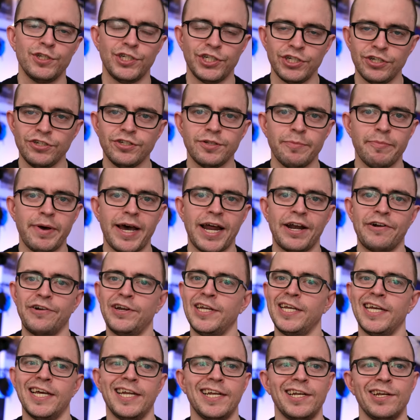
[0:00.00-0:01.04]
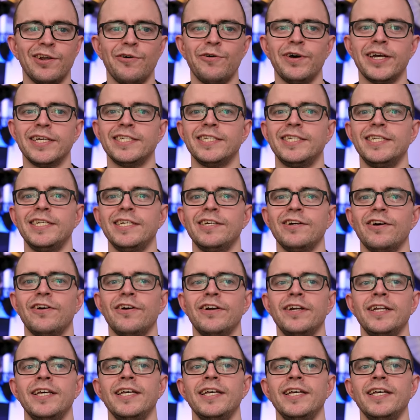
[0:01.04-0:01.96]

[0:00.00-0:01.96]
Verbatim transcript: just the battery and no SD card,